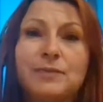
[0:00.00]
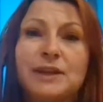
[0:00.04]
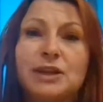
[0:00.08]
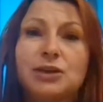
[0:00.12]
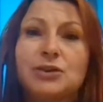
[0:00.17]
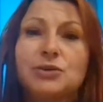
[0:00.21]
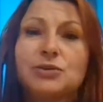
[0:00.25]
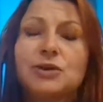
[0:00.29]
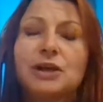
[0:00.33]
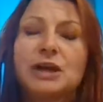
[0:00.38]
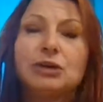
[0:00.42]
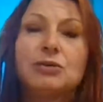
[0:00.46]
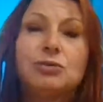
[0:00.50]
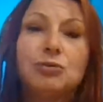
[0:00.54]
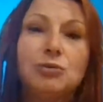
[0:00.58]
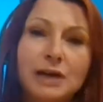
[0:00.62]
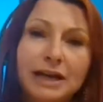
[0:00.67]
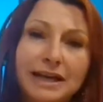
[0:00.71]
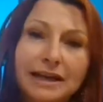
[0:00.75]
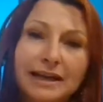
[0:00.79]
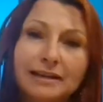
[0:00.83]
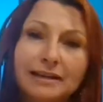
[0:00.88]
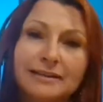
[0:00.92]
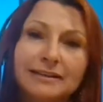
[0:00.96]
You can
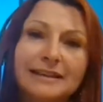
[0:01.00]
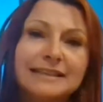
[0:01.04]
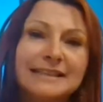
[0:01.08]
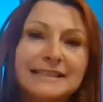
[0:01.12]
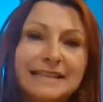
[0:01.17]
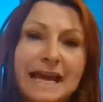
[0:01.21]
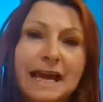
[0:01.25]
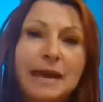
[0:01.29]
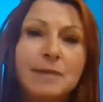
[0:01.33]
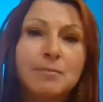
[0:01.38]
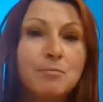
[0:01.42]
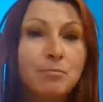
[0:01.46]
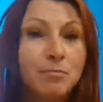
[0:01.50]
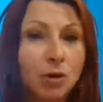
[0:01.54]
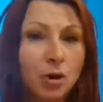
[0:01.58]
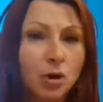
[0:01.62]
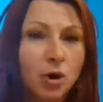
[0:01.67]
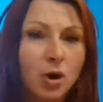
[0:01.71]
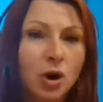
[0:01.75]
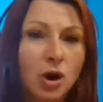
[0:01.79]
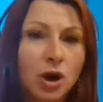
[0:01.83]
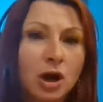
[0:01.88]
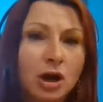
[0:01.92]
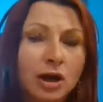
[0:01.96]
read the same
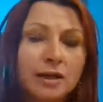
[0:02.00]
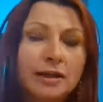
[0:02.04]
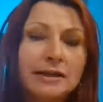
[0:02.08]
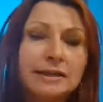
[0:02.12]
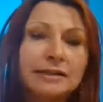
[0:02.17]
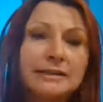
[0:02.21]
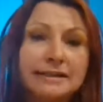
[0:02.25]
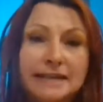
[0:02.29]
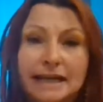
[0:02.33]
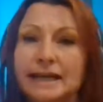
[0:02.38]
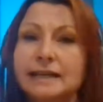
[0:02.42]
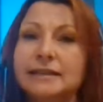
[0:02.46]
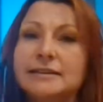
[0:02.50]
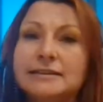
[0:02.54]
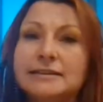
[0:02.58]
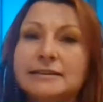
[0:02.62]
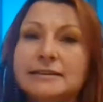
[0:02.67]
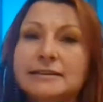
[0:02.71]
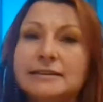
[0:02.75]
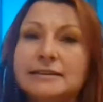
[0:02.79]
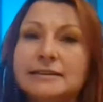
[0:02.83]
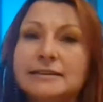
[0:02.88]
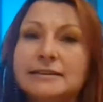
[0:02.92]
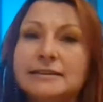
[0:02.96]
book 10
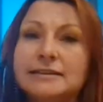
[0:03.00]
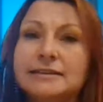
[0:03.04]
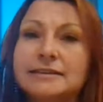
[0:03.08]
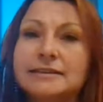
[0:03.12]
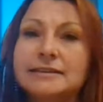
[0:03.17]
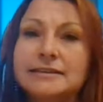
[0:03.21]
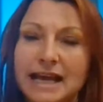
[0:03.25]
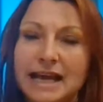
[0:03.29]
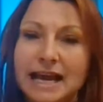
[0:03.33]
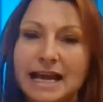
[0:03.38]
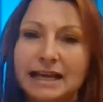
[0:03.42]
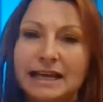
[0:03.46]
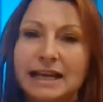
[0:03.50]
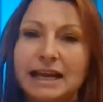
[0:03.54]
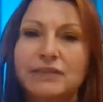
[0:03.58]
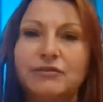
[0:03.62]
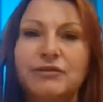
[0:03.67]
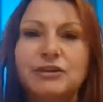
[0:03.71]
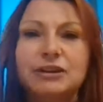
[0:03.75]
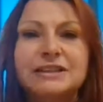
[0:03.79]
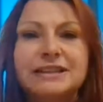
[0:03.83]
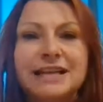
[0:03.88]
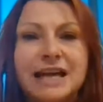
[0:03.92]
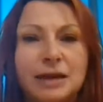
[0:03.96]
times, and
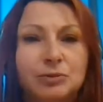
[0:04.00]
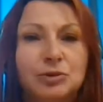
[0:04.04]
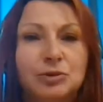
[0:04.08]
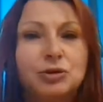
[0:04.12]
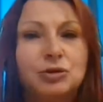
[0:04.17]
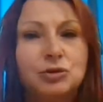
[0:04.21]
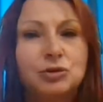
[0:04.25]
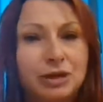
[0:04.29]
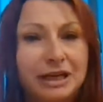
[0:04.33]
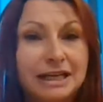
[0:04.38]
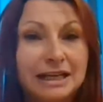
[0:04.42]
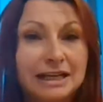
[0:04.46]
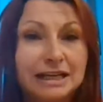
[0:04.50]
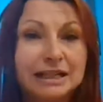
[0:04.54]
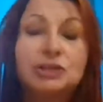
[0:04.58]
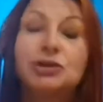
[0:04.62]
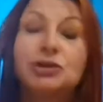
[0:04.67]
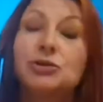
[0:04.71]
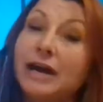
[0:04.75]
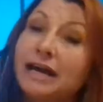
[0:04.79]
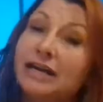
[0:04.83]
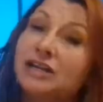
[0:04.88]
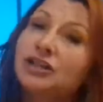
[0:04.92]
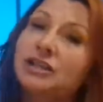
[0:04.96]
every time you read
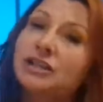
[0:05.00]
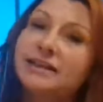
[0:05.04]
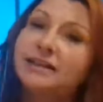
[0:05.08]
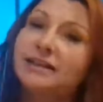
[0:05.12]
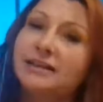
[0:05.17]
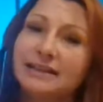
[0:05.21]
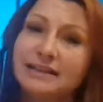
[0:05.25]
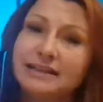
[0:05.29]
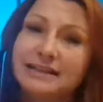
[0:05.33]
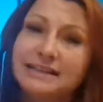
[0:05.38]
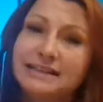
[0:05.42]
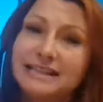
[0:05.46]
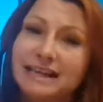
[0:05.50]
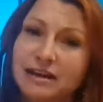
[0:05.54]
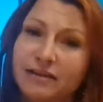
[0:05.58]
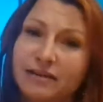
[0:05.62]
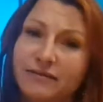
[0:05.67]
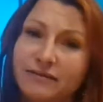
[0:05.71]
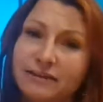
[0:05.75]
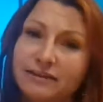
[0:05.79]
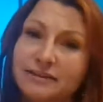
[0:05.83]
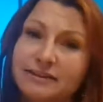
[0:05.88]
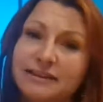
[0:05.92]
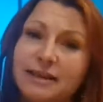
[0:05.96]
it, you're actually going to
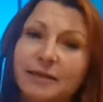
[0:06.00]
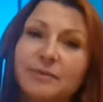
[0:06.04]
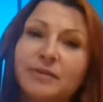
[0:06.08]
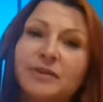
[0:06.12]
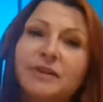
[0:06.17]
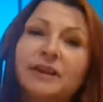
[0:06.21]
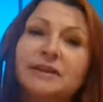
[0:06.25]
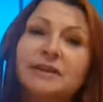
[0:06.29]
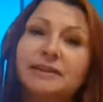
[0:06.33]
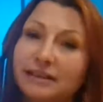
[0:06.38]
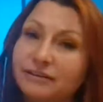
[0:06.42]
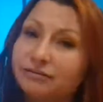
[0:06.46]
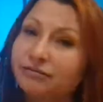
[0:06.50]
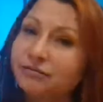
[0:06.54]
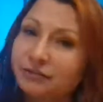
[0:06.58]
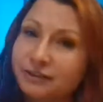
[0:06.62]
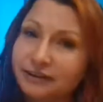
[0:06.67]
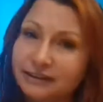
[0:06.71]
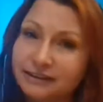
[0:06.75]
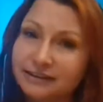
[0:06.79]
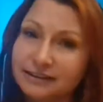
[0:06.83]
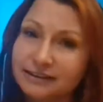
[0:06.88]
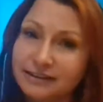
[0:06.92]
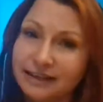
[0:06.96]
discover something
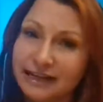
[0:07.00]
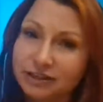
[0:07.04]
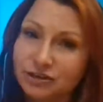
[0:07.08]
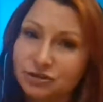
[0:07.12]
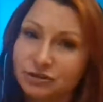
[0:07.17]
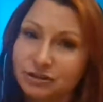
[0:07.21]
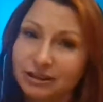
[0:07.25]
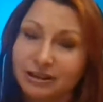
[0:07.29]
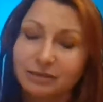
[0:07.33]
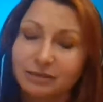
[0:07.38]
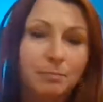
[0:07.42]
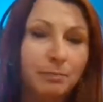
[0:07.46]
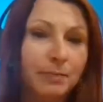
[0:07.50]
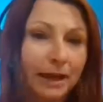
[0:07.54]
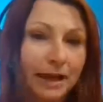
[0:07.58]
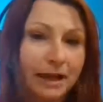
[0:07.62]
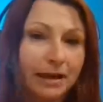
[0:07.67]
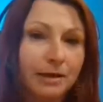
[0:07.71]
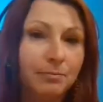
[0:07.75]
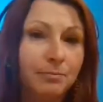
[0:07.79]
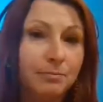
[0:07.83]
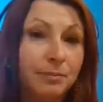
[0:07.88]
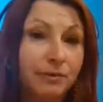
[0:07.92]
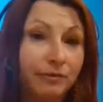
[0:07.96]
different that you didn't pick
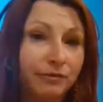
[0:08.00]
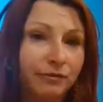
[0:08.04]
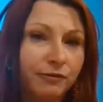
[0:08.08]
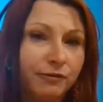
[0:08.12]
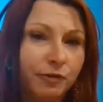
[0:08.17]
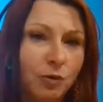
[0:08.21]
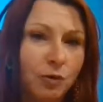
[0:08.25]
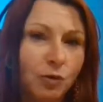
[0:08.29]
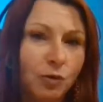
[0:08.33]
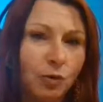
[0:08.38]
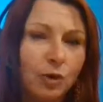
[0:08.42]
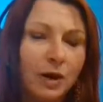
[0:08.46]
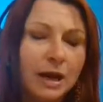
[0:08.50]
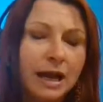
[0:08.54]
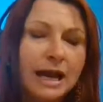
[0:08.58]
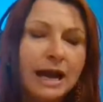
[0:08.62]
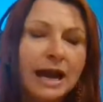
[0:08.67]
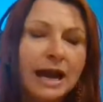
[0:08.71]
up before,